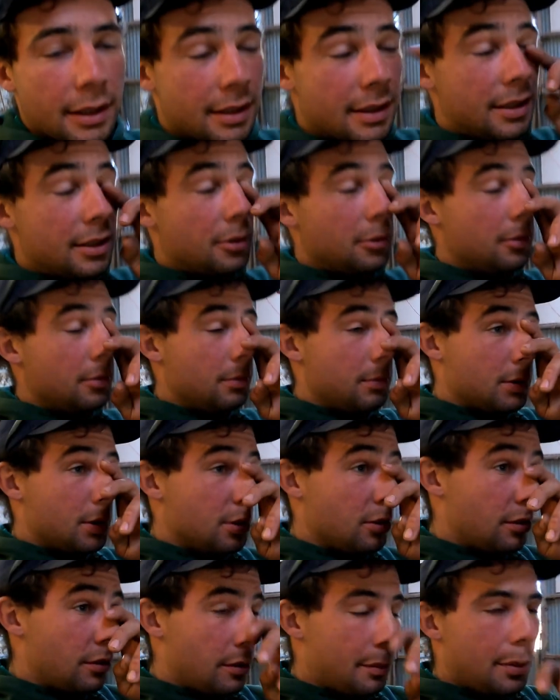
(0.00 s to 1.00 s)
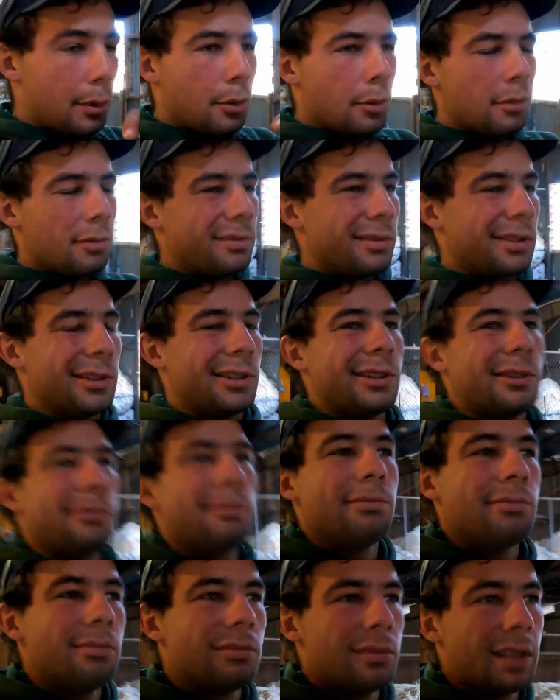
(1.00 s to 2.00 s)
can still sort of abort sort of
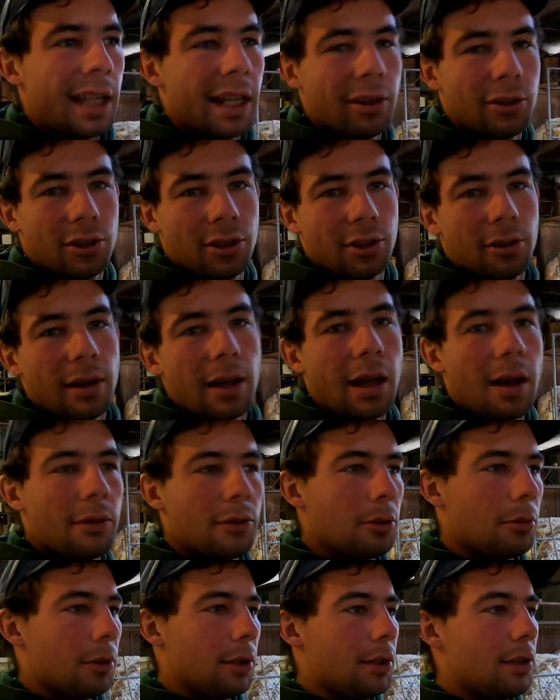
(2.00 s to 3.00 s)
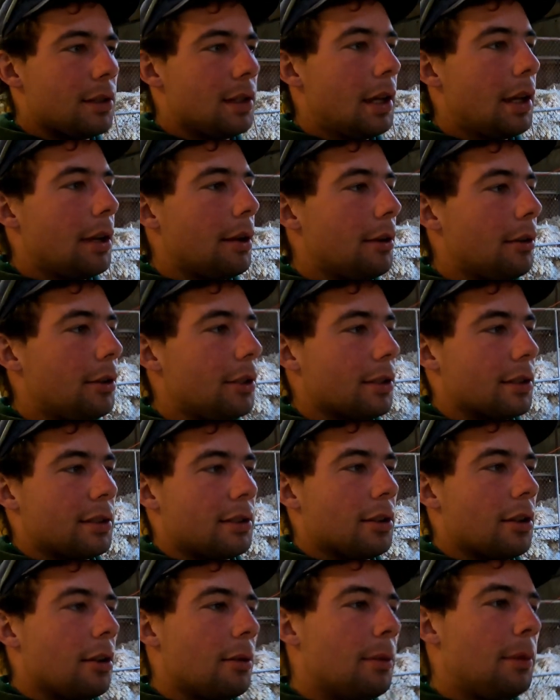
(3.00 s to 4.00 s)
day or two afterwards. So just
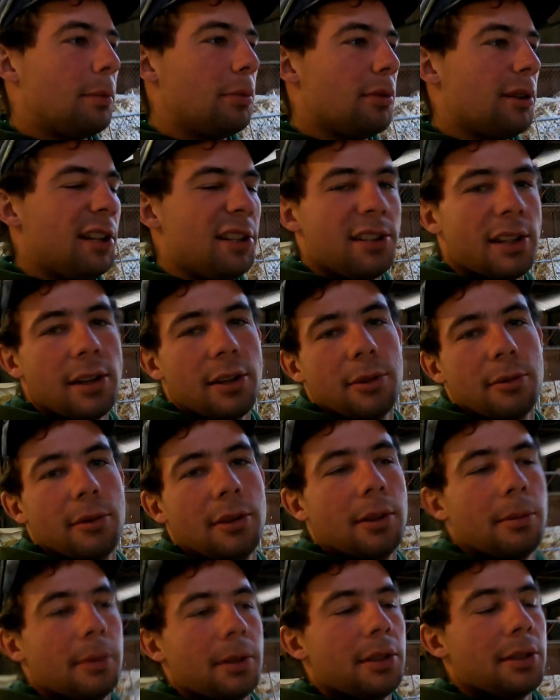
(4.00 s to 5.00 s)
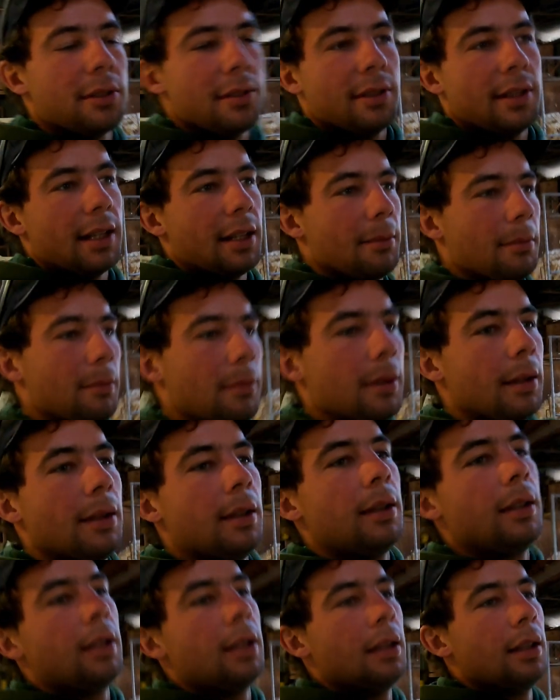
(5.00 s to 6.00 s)
got to be pretty gentle with them and just let them
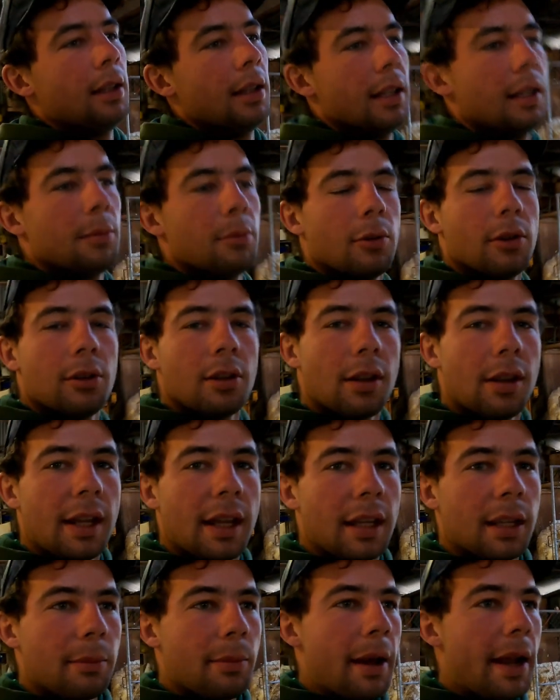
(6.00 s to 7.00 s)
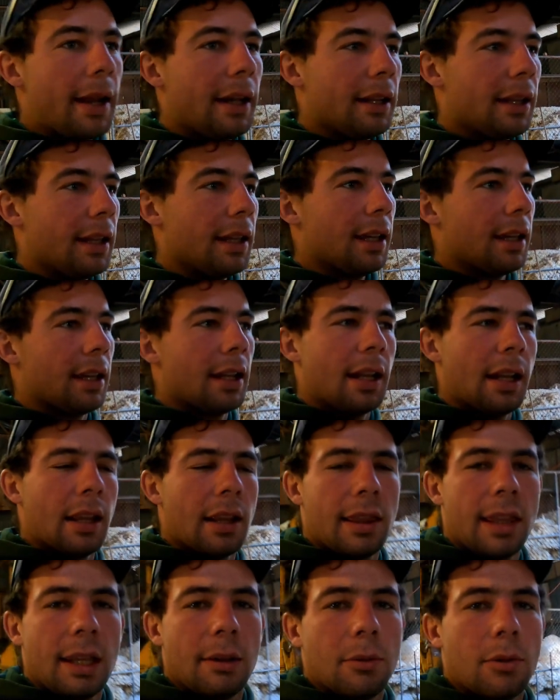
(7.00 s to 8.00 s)
let them wander down the paddock there.
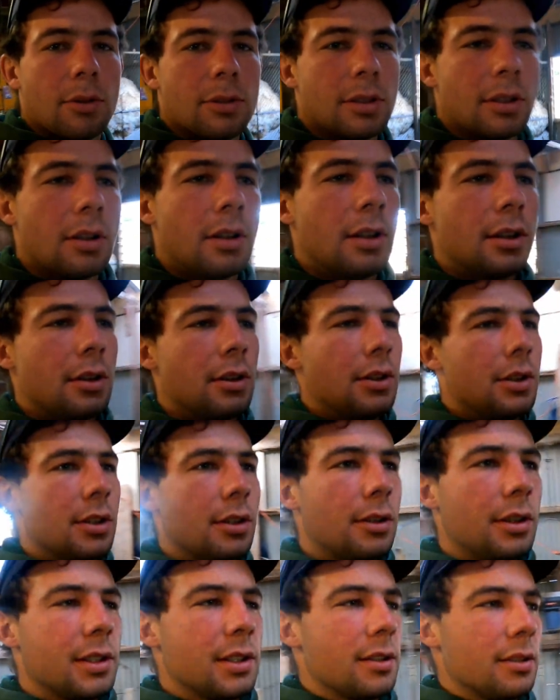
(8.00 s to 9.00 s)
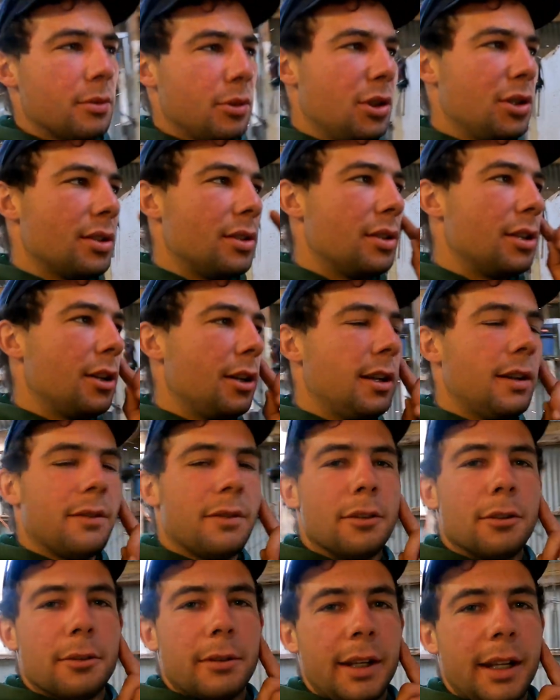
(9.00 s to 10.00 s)
Another thing we've also got to do too is because we're using two
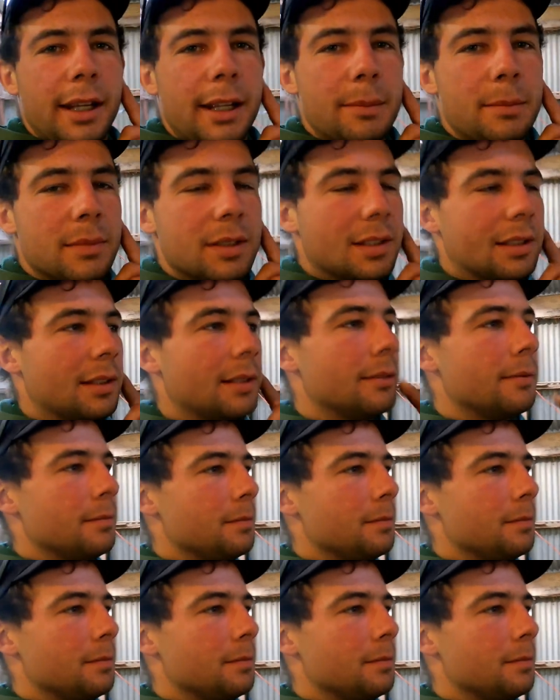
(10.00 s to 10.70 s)
different rams,